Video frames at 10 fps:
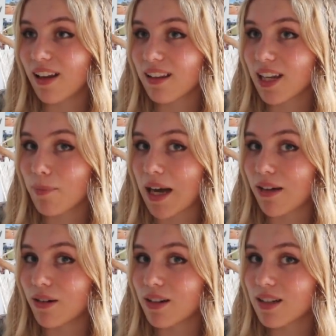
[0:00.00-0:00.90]
I think,
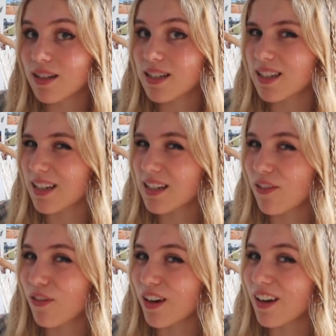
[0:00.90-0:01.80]
about 6
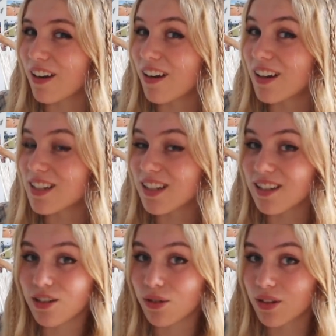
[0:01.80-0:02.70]
different nurses
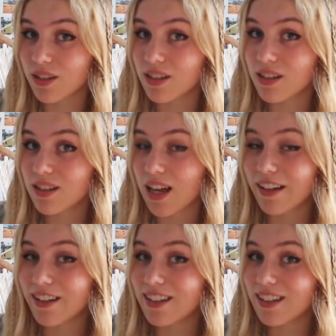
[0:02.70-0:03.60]
and doctors
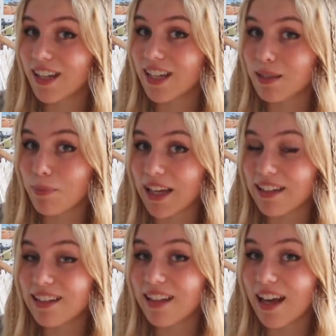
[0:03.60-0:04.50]
and
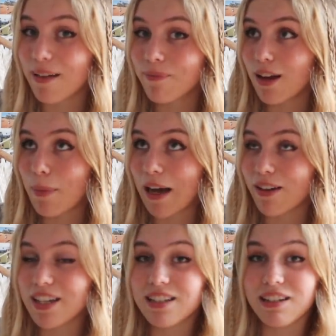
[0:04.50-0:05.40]
explain to them
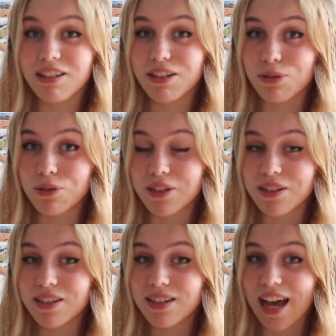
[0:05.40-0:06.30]
about eating disorders